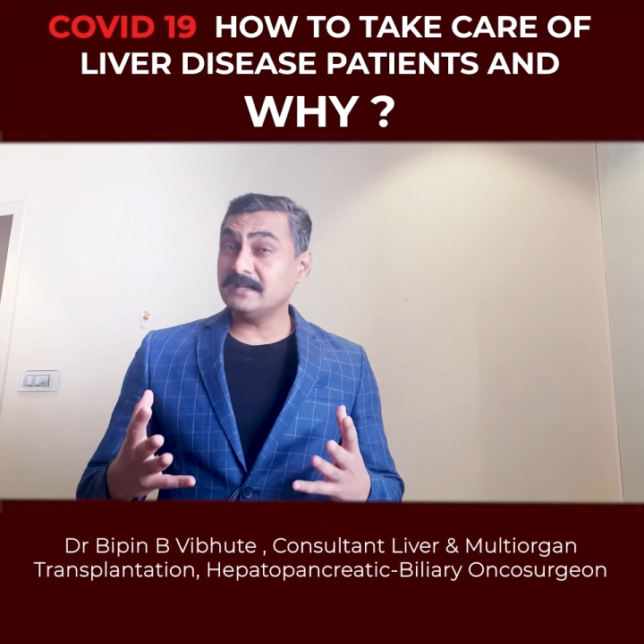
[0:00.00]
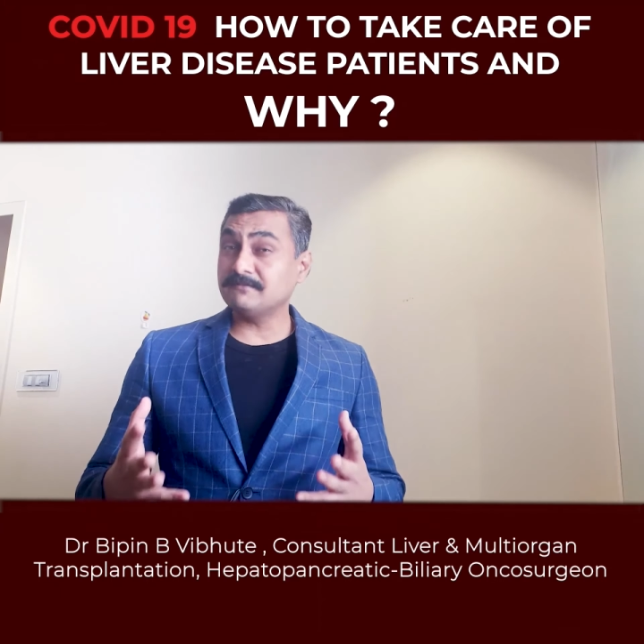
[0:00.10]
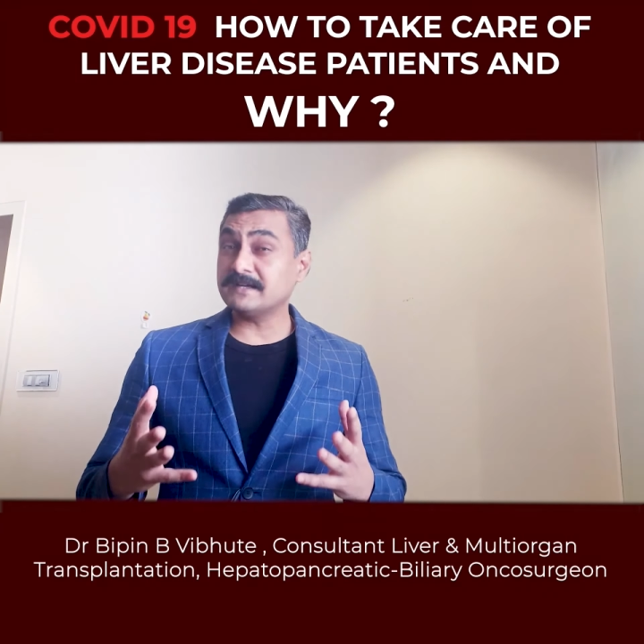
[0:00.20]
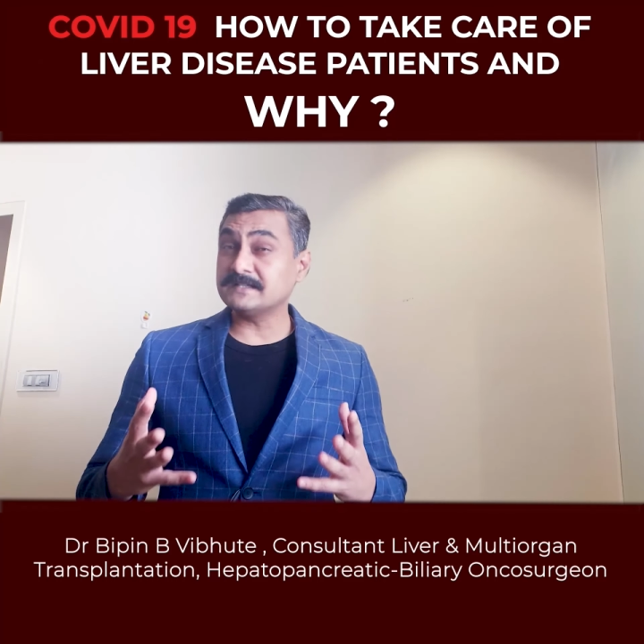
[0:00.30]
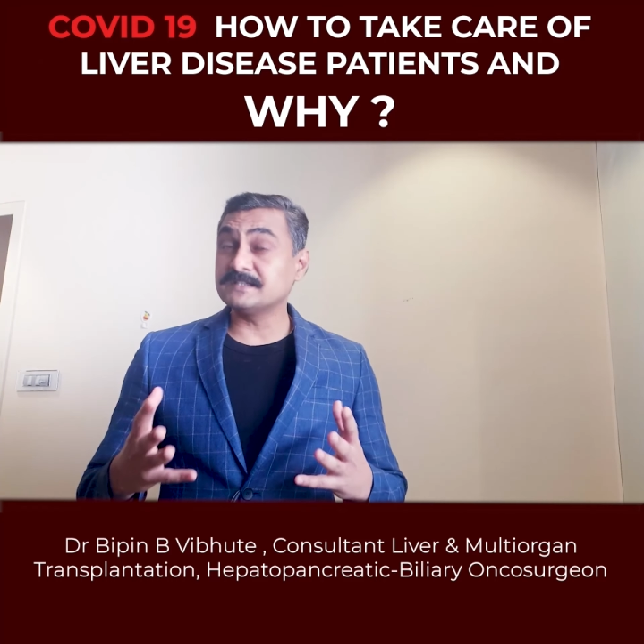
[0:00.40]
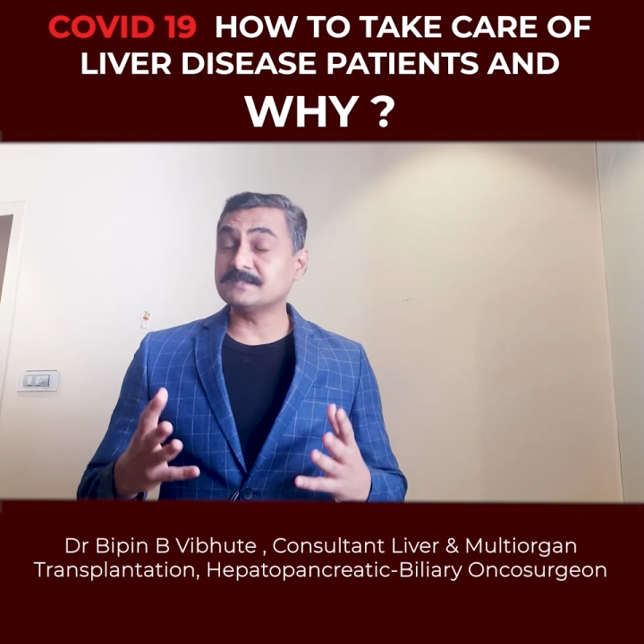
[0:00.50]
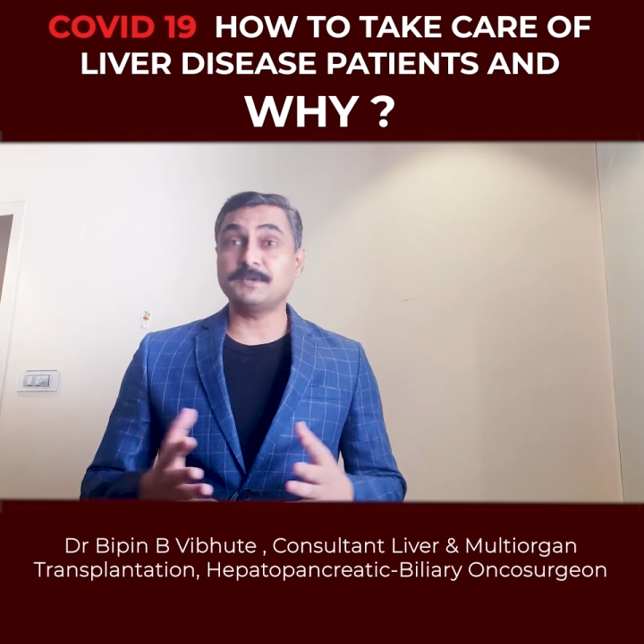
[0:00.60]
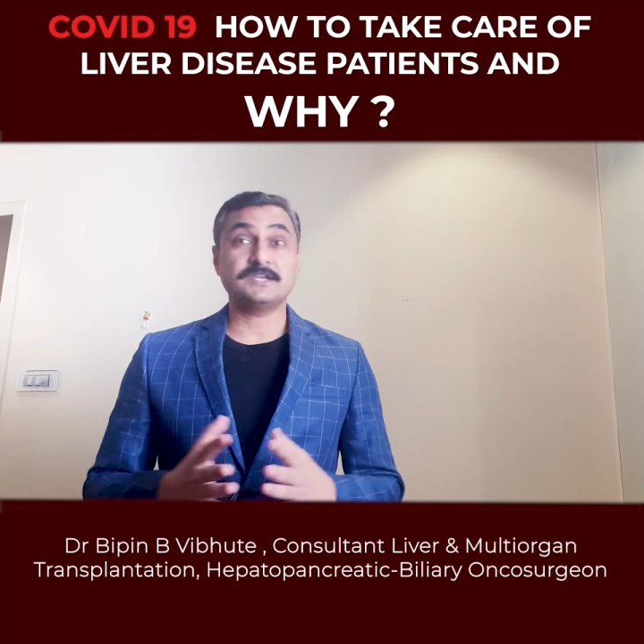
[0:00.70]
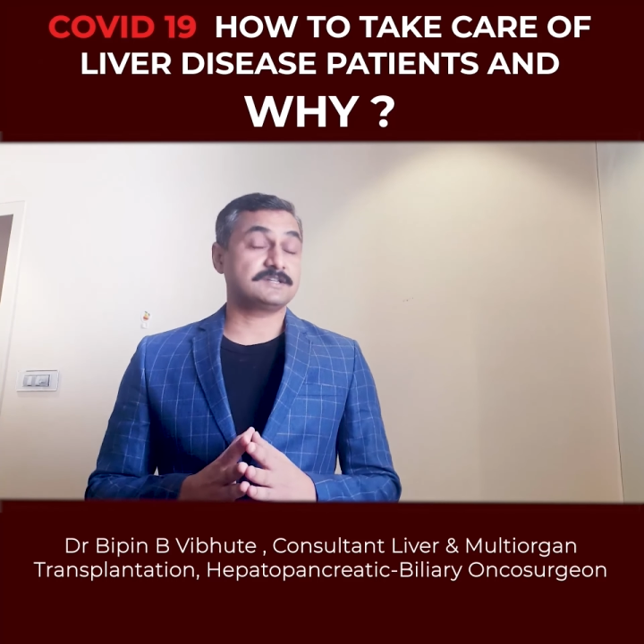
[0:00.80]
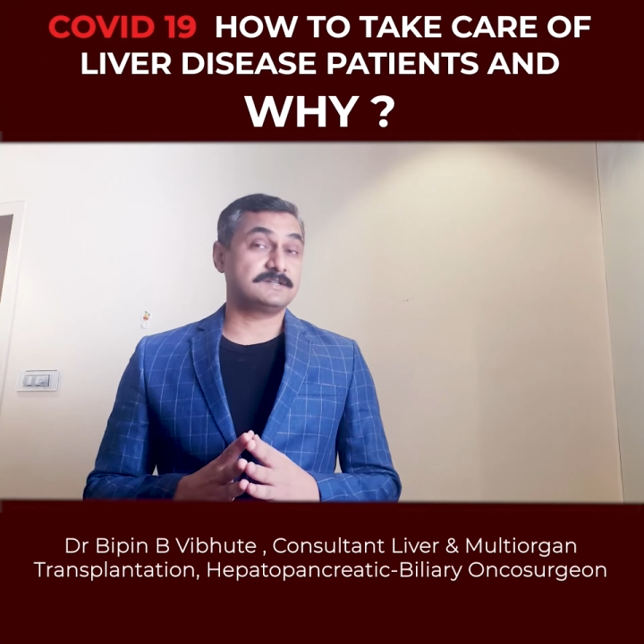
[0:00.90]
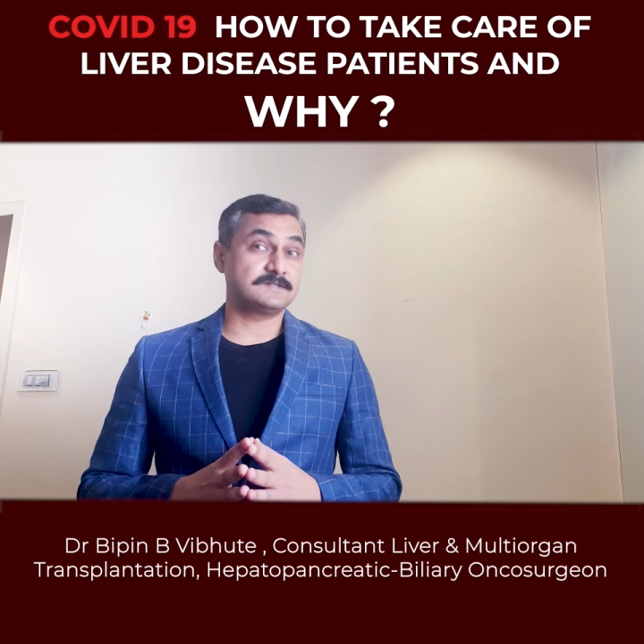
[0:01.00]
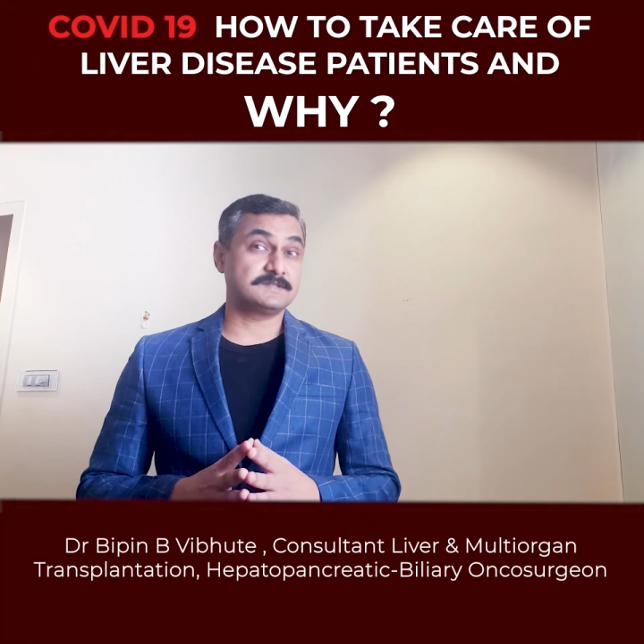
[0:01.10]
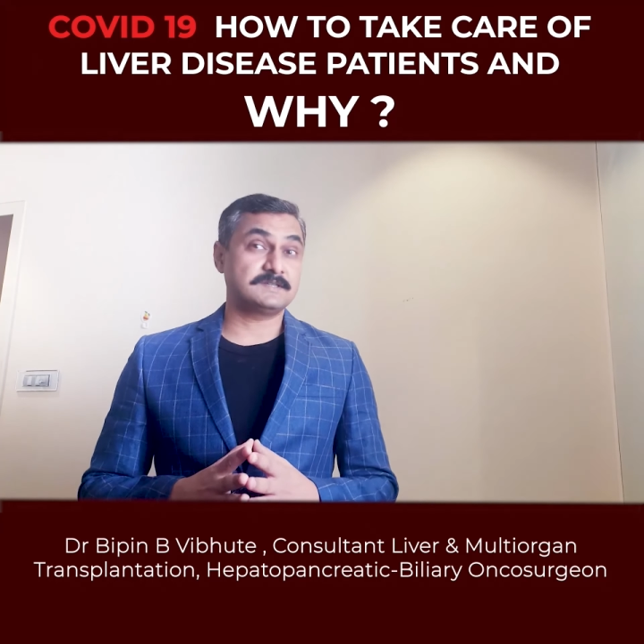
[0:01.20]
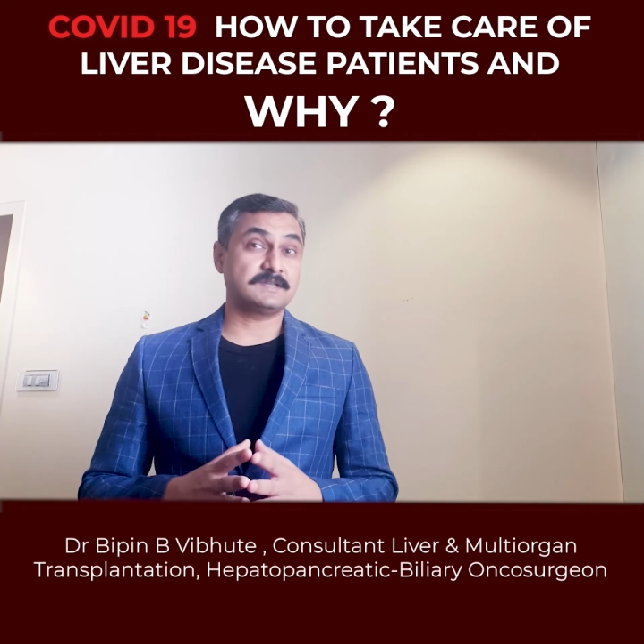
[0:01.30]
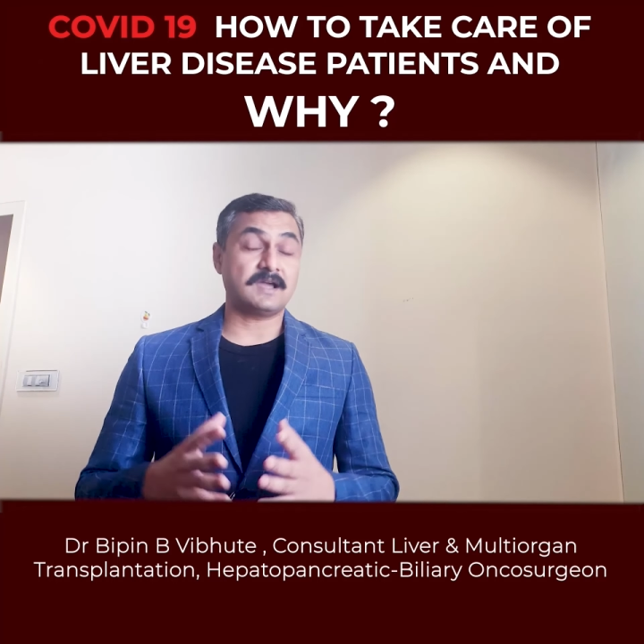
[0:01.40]
liver disease
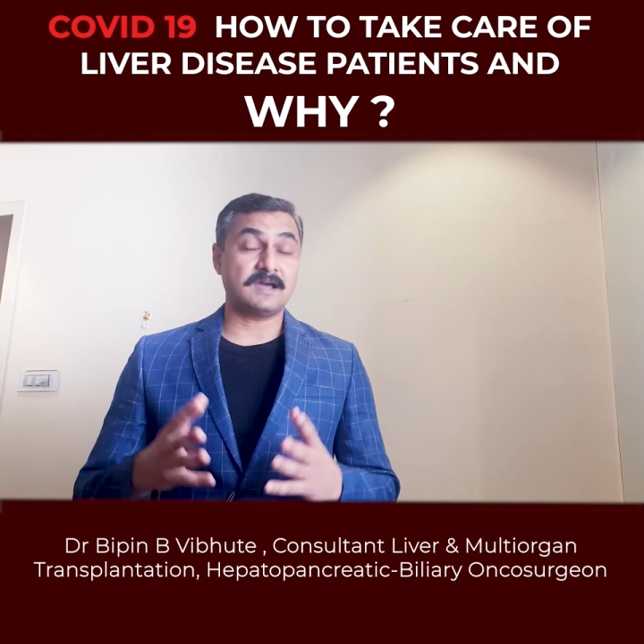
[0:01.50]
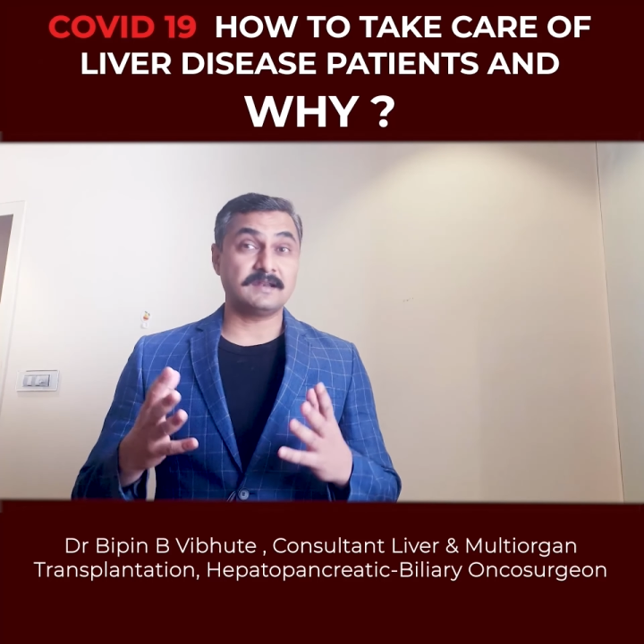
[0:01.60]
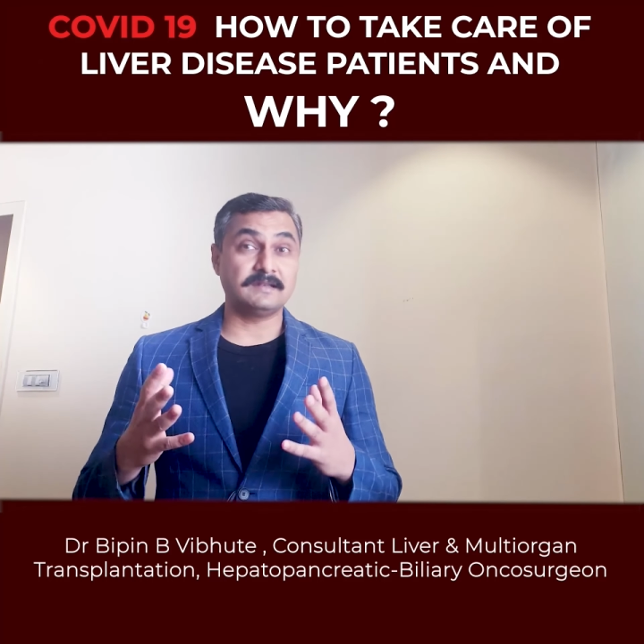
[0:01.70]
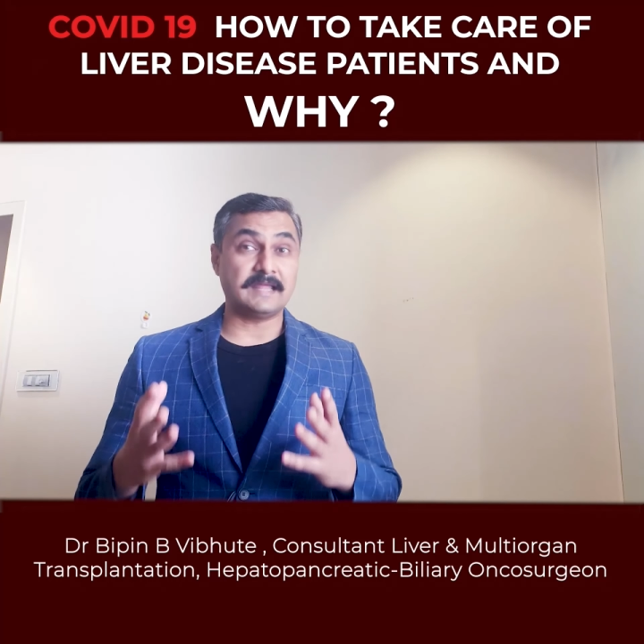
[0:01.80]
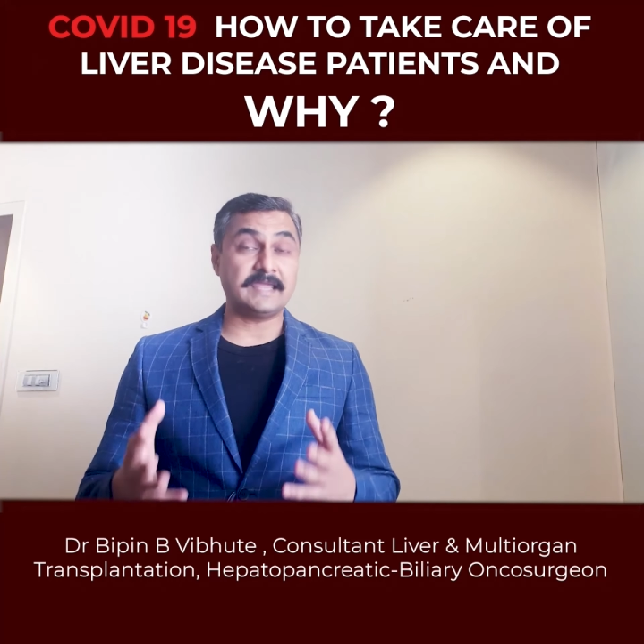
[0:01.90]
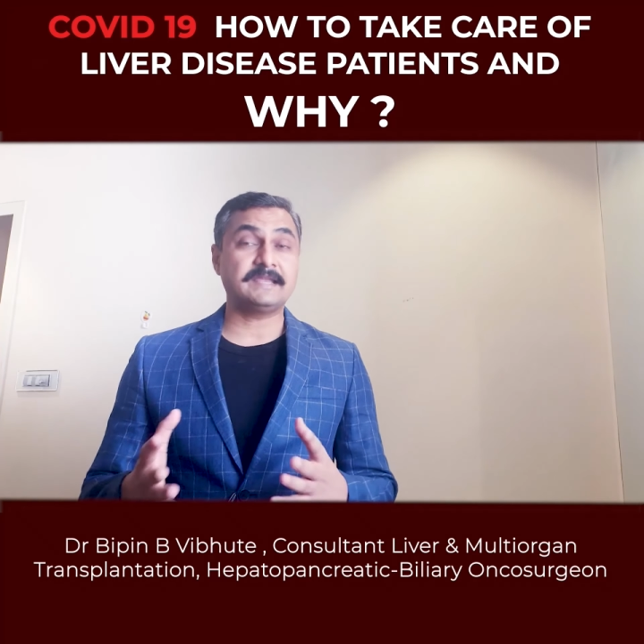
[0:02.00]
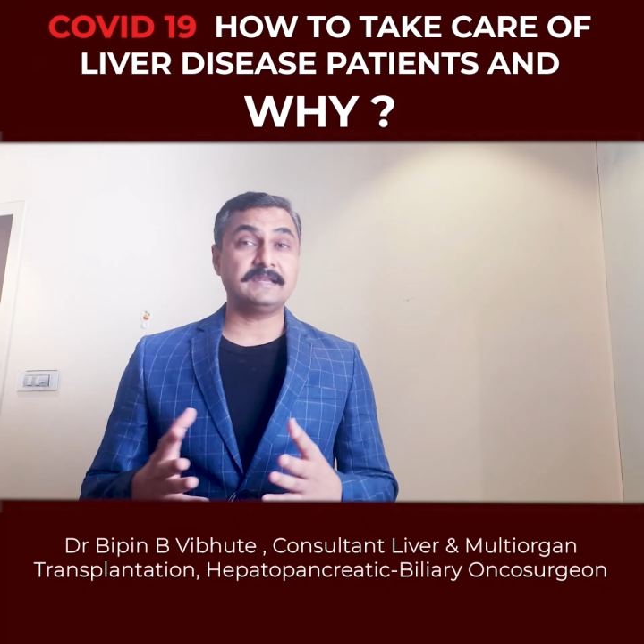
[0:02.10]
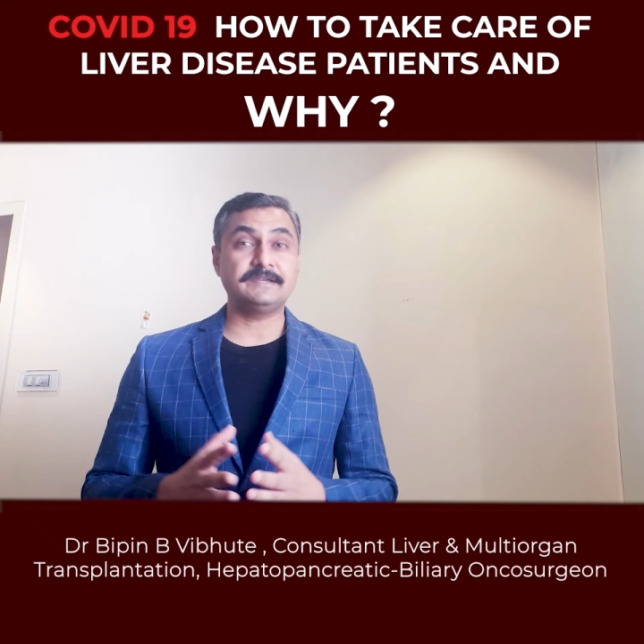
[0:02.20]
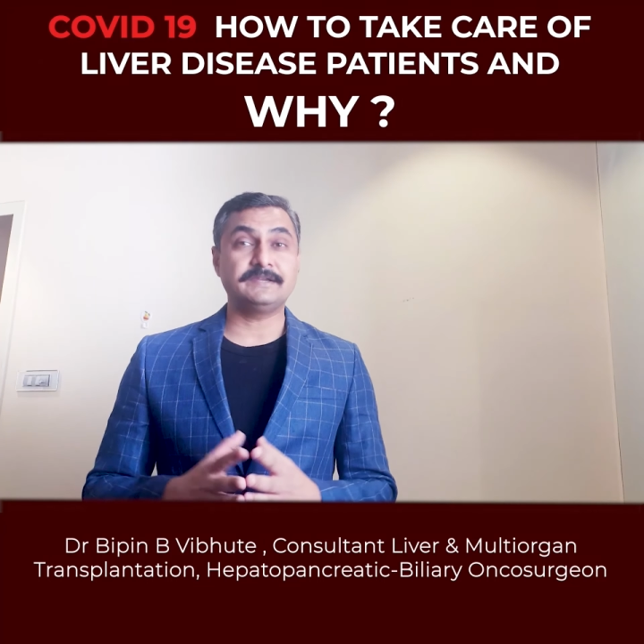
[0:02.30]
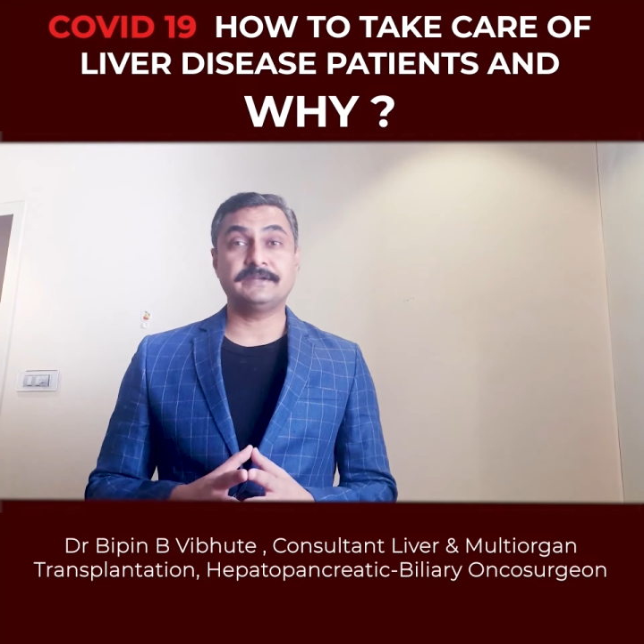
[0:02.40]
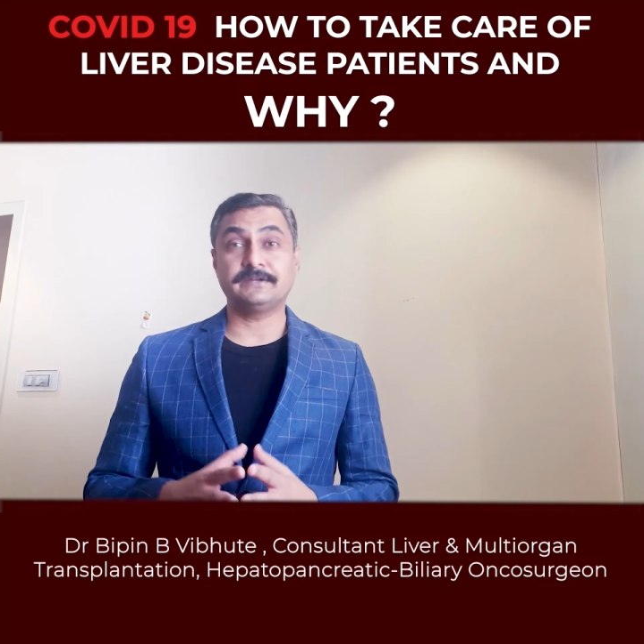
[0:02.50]
patients are likely